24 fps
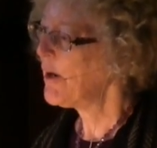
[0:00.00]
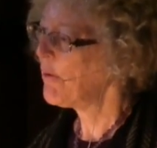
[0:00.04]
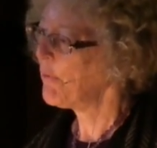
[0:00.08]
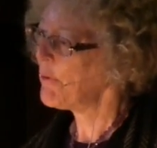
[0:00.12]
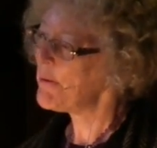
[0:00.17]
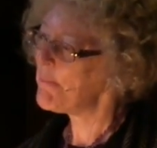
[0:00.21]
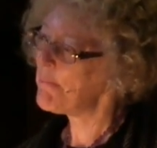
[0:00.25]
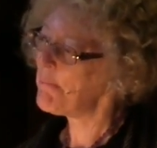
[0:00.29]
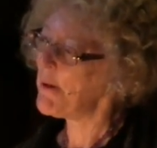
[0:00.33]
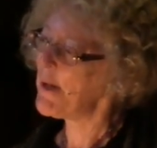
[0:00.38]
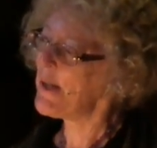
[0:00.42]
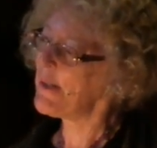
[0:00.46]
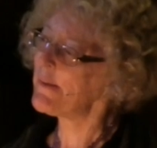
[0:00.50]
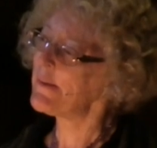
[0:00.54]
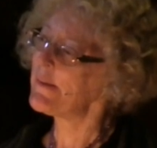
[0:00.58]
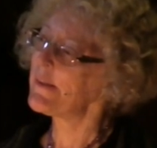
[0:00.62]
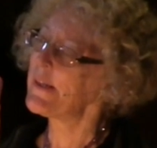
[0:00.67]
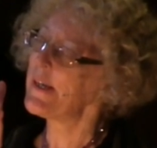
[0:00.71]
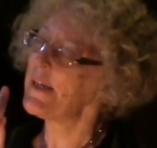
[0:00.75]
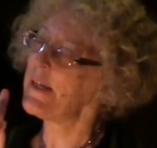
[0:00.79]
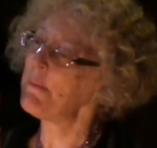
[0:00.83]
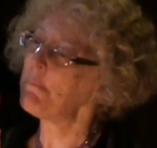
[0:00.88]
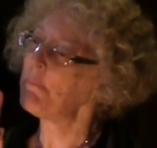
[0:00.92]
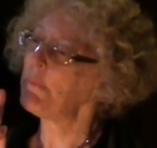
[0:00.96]
We must
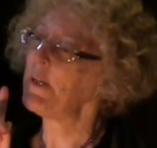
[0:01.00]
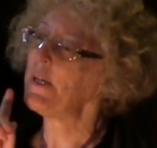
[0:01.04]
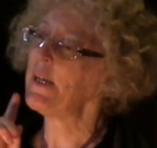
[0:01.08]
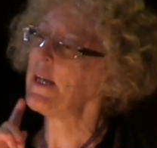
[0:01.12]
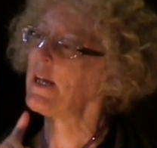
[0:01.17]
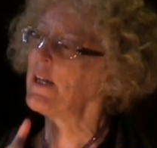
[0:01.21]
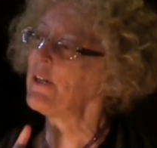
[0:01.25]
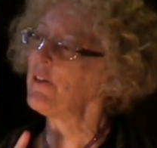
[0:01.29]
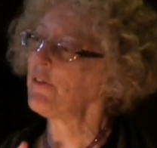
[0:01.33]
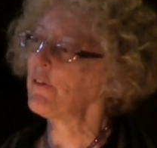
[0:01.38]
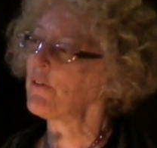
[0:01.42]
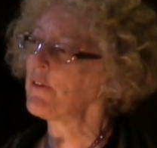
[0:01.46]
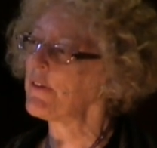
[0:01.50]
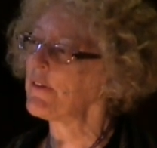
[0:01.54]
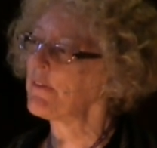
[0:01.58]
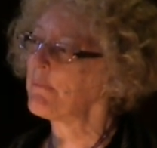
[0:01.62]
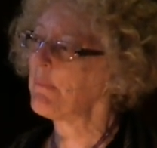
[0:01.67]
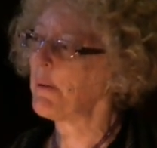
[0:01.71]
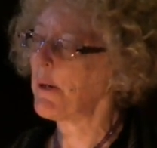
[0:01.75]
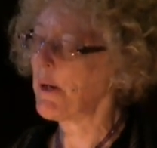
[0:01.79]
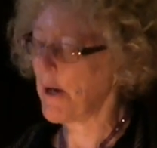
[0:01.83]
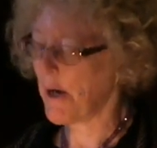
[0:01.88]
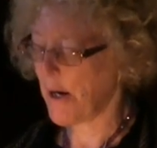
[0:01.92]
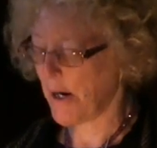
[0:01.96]
keep the entrance
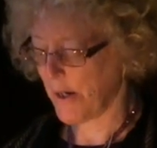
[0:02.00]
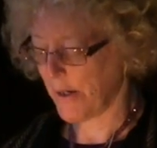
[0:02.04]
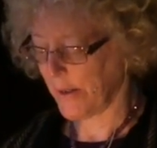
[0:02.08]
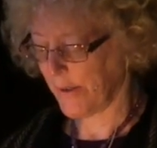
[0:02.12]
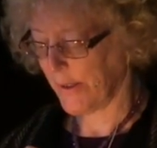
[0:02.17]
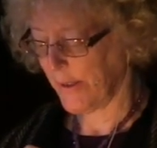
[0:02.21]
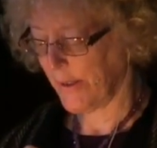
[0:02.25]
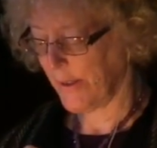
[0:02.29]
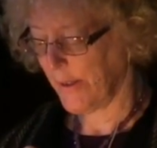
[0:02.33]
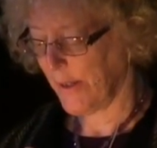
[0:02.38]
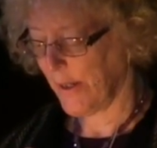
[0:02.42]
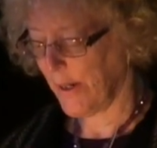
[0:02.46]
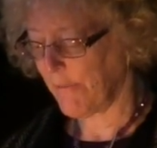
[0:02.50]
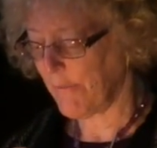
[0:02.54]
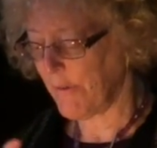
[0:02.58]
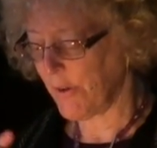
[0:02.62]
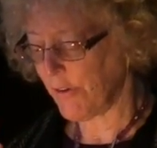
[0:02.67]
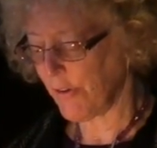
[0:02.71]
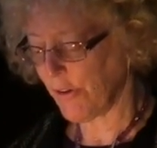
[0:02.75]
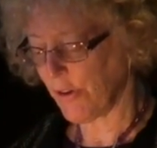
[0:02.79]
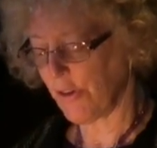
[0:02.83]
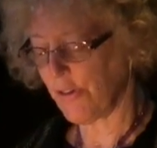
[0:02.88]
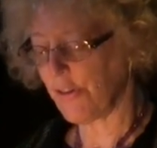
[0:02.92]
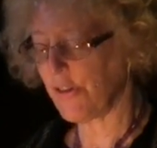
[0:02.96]
bar of the
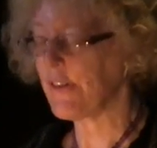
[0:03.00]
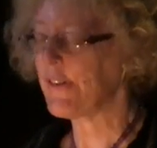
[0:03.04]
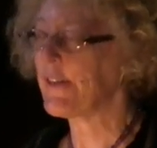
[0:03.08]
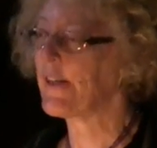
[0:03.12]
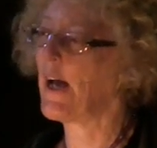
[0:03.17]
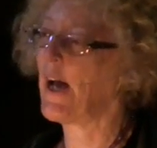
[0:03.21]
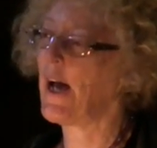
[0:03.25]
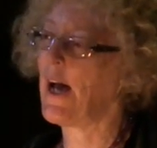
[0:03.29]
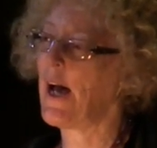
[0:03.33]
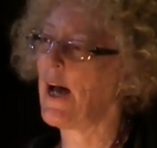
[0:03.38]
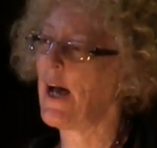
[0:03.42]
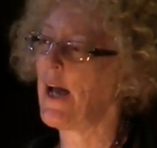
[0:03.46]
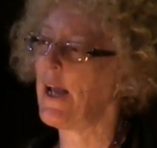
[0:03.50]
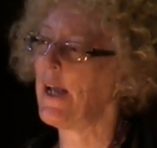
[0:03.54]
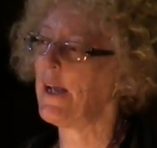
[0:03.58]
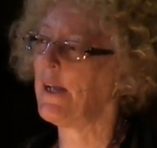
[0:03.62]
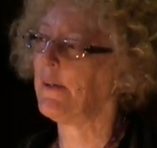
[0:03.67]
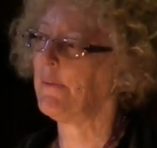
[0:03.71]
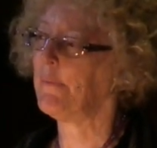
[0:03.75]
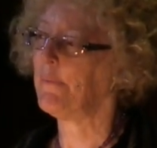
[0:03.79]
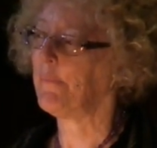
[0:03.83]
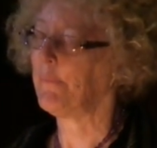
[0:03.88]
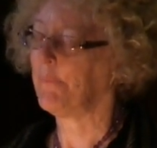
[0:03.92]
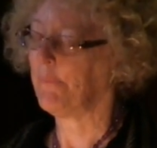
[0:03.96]
churches high,
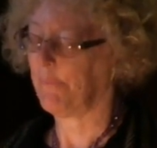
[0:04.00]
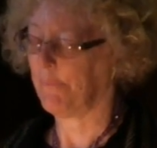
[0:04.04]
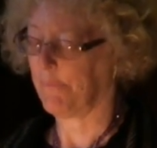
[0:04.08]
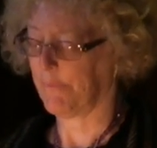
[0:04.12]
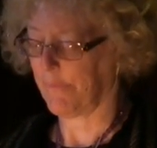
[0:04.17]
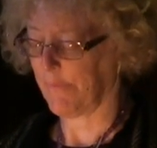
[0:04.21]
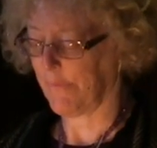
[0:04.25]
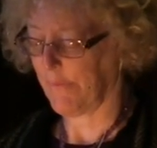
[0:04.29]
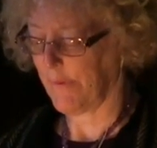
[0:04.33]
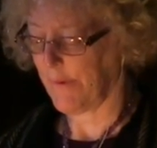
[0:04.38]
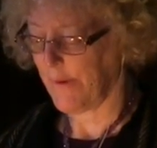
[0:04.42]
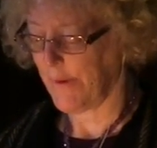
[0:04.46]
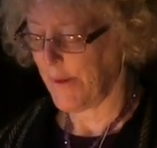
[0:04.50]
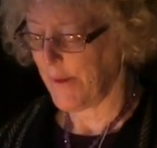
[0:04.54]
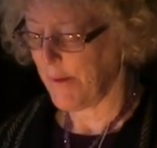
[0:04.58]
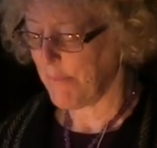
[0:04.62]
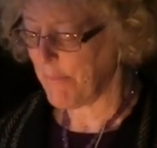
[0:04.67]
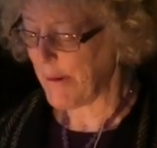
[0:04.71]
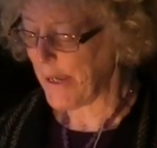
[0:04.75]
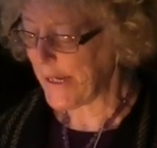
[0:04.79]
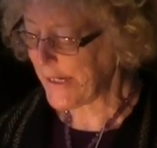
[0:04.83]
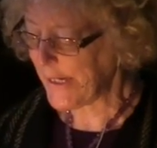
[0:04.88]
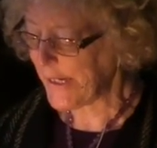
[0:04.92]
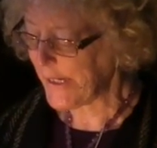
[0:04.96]

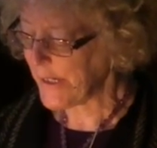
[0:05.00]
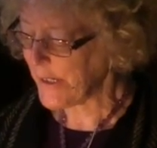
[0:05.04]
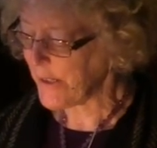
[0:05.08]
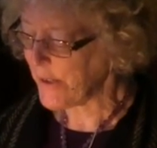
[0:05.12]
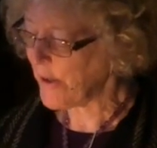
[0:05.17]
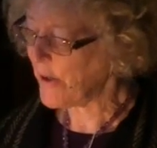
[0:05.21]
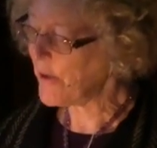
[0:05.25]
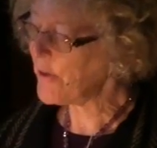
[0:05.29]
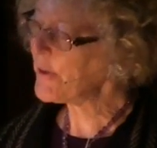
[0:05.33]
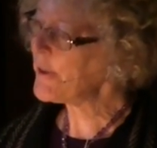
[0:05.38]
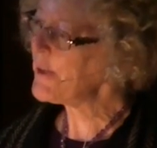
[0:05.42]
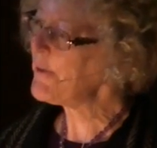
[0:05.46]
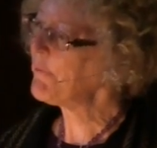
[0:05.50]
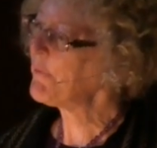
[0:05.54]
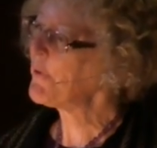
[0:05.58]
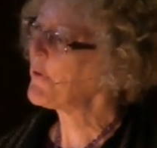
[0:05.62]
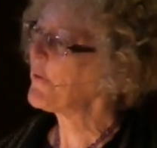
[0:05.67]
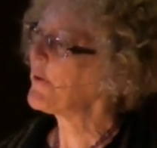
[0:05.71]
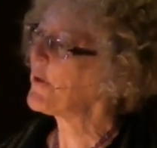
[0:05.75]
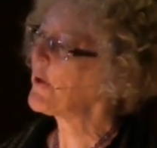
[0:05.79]
making it only for